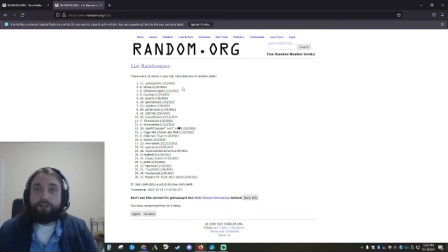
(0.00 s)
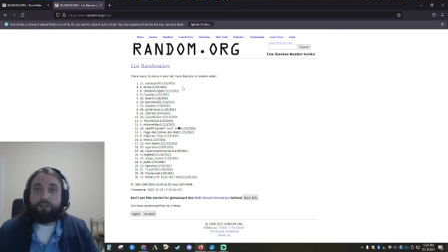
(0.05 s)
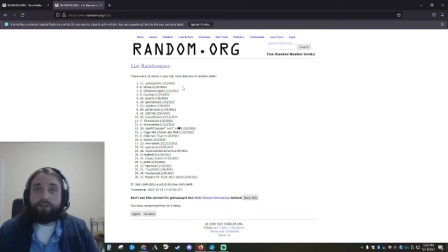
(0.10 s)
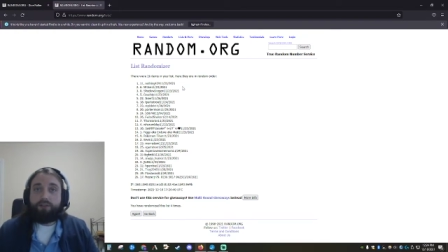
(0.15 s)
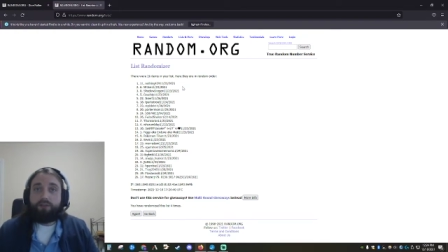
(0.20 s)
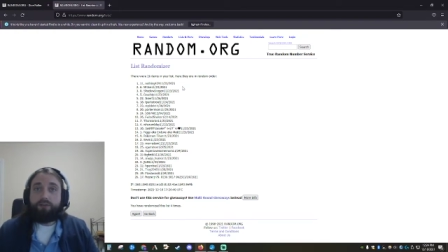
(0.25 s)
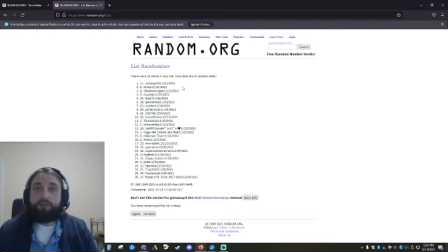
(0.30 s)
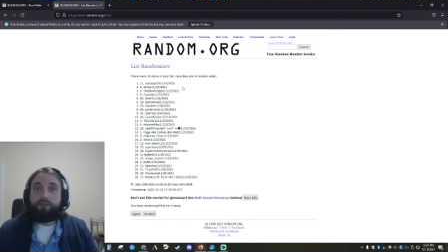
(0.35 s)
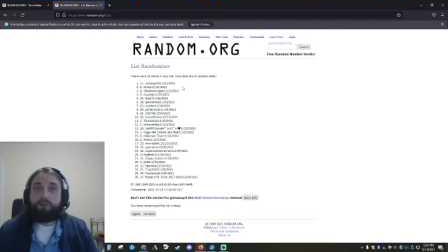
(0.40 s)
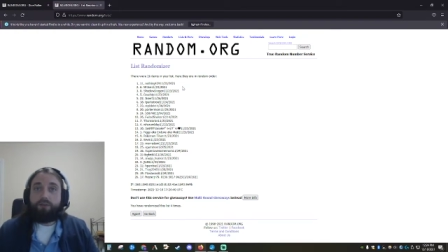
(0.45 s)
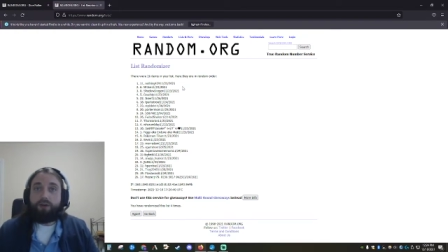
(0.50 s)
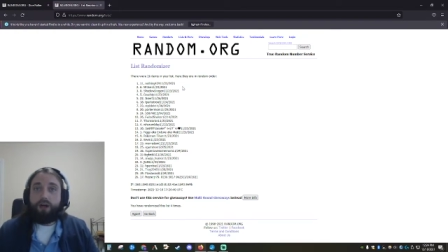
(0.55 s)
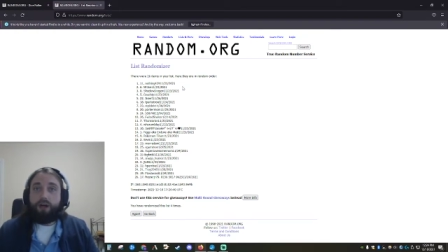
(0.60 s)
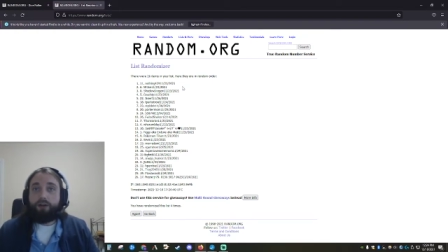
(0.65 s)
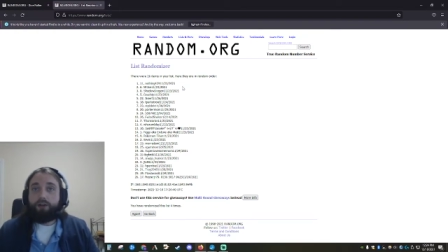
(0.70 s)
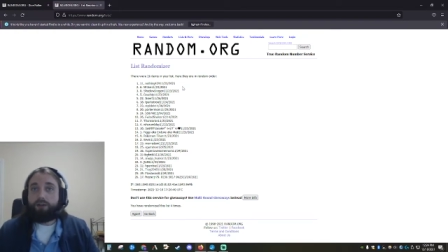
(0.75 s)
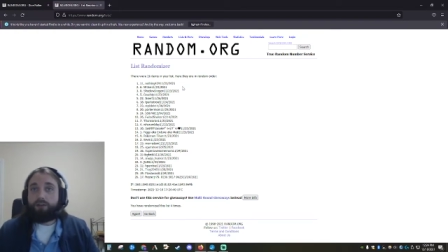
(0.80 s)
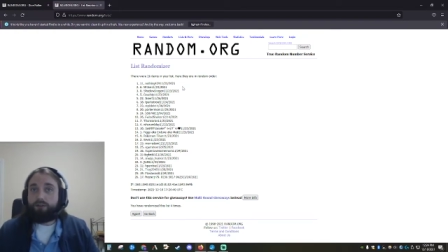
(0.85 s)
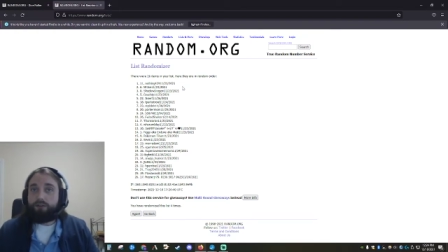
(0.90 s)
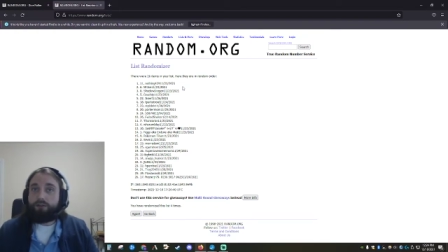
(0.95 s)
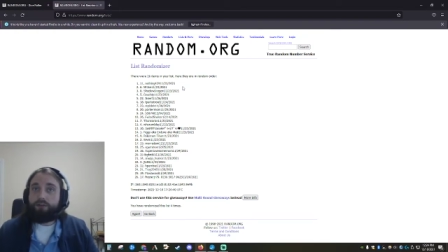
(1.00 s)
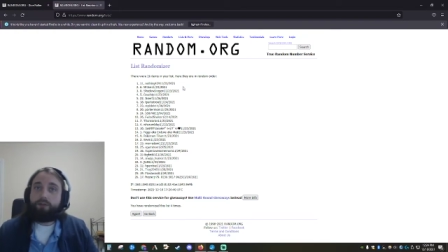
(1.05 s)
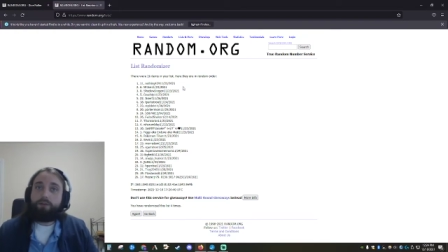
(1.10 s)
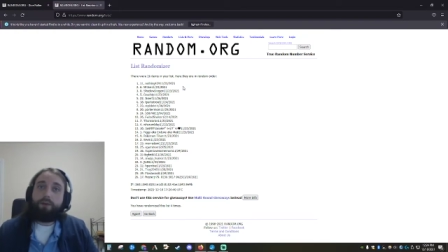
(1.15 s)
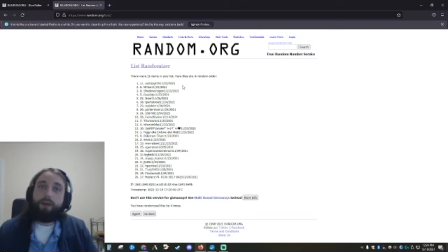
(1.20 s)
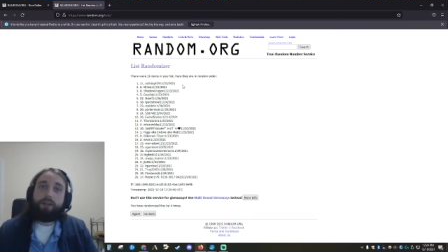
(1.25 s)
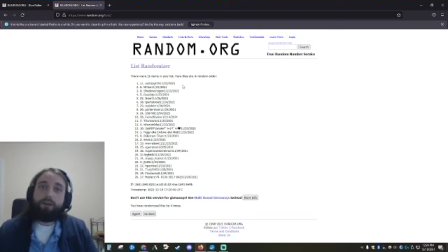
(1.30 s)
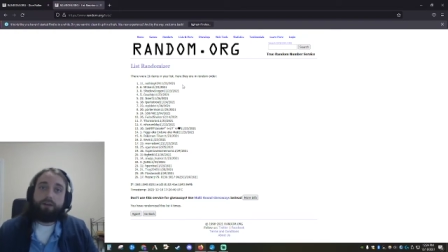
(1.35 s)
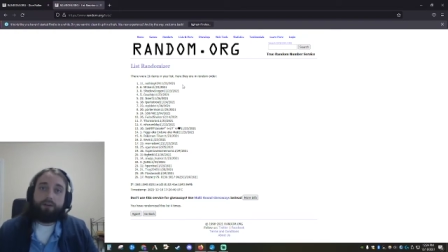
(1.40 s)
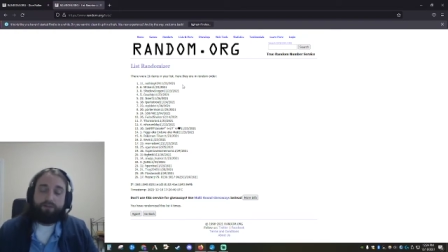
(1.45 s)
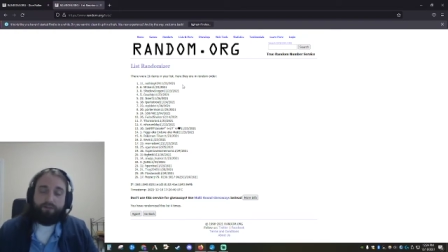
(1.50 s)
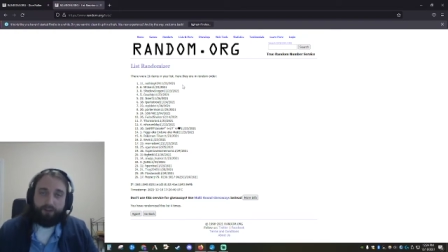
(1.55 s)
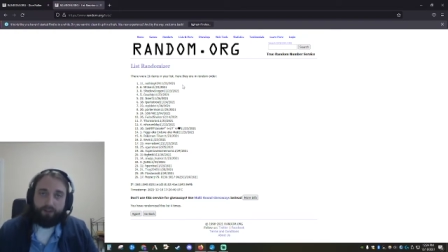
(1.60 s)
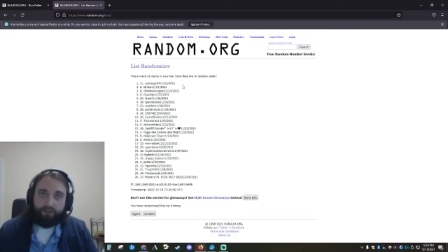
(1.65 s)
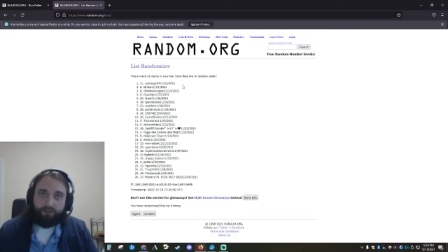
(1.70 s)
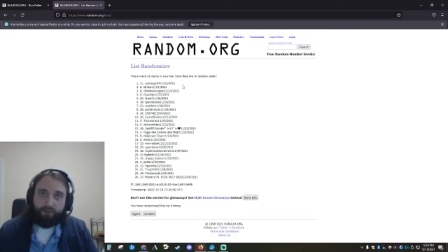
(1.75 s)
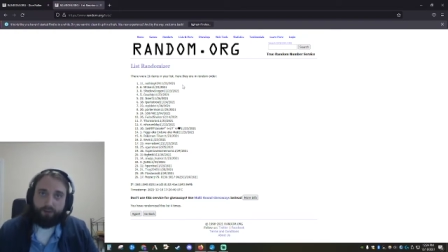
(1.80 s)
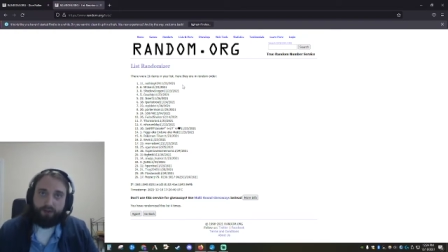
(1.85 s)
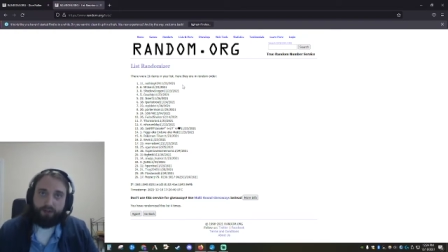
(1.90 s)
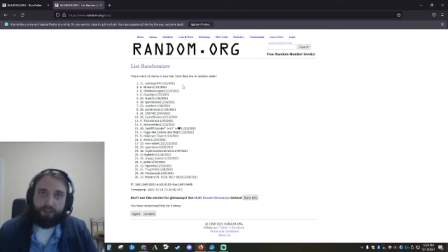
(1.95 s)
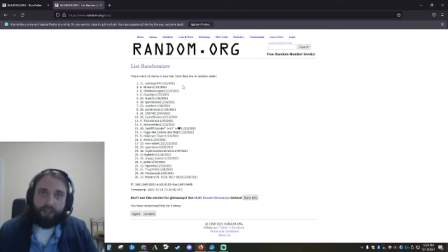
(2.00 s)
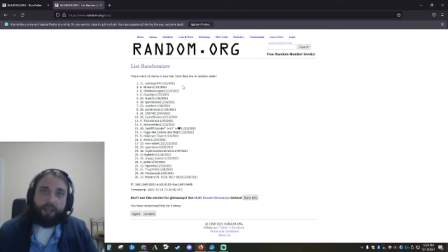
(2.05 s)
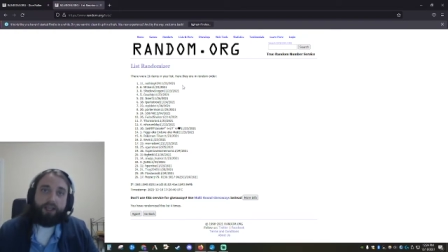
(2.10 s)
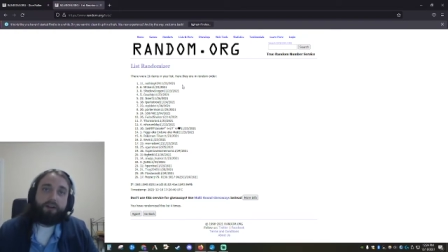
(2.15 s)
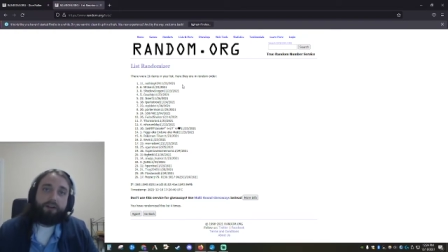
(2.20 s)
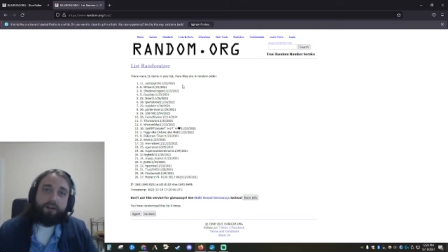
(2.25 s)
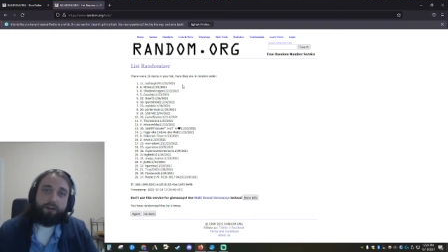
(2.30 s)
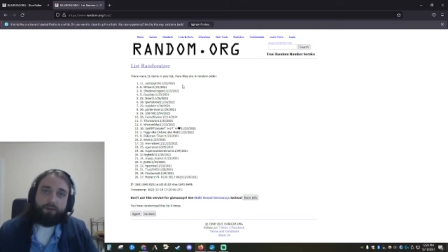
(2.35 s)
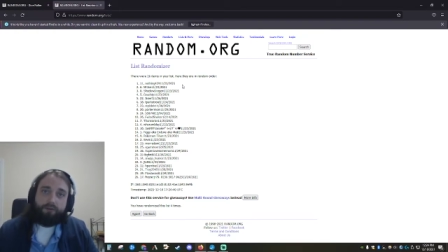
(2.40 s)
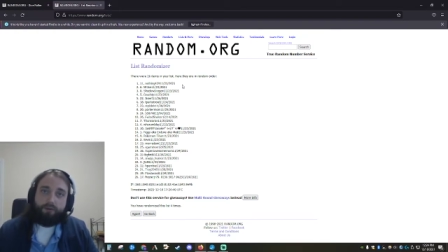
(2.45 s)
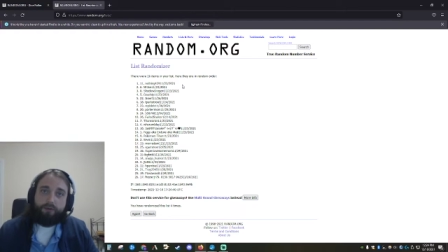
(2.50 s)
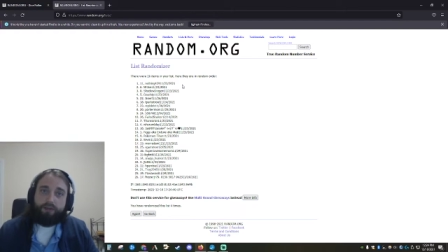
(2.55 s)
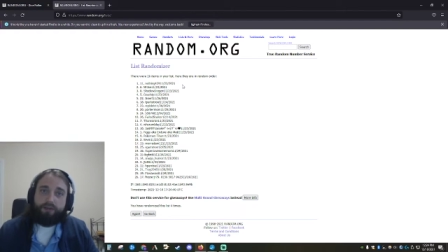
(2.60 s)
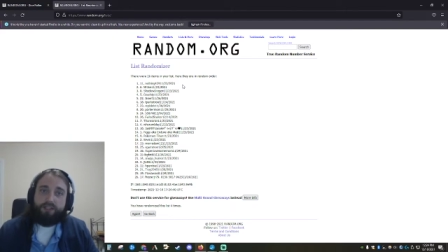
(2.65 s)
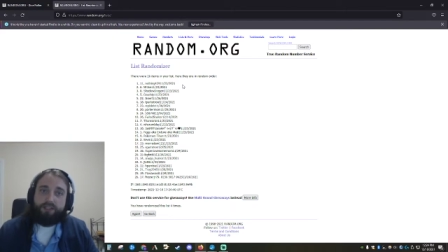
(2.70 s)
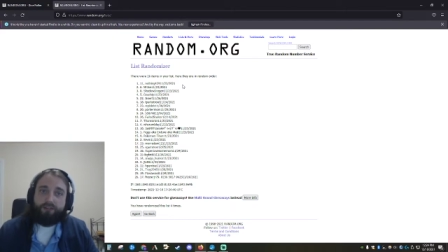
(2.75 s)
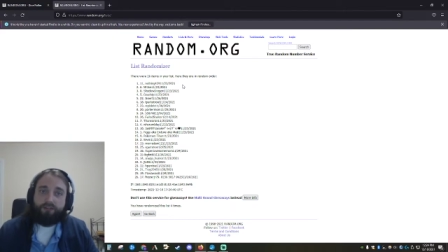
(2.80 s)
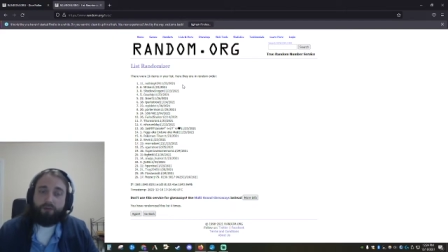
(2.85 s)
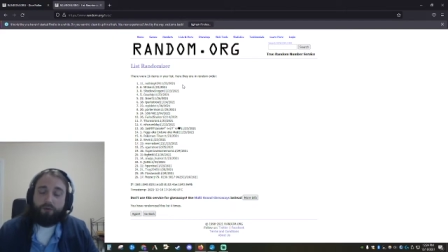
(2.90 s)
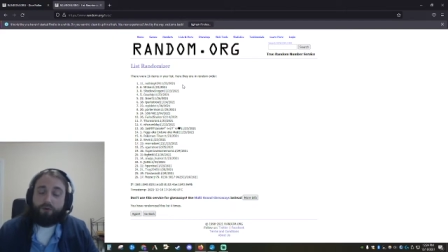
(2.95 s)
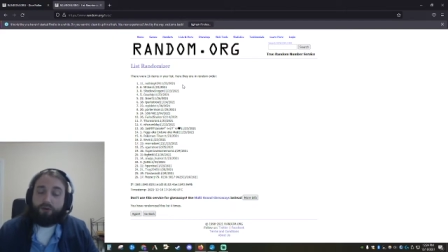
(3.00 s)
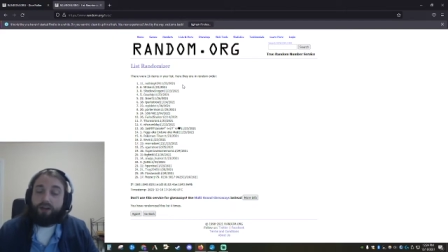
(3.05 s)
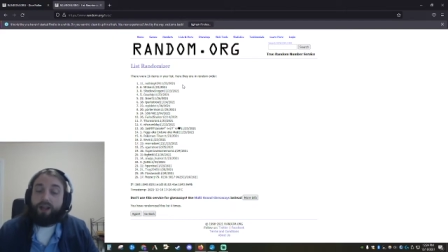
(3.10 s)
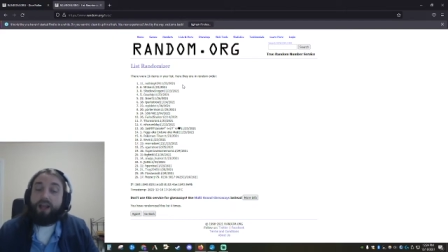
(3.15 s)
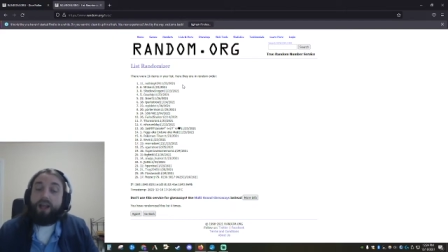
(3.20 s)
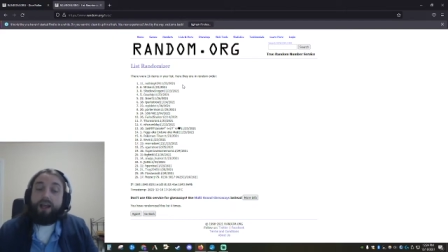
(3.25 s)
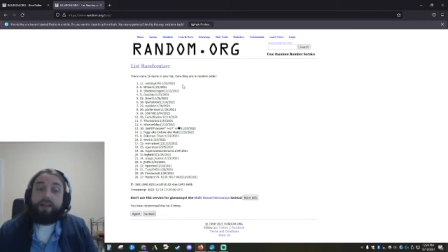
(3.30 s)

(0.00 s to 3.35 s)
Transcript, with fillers: to our YouTube and our Facebook and also our Discord.